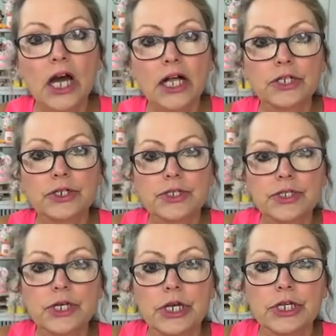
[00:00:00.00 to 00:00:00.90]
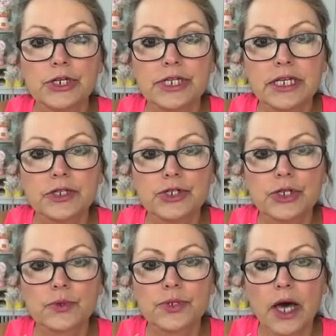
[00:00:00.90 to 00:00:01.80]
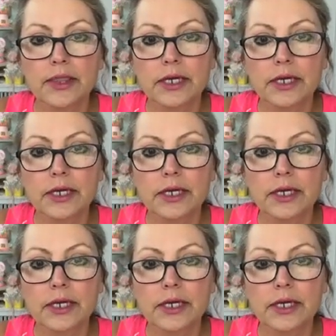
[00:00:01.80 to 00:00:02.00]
10 colors. Your sealers don't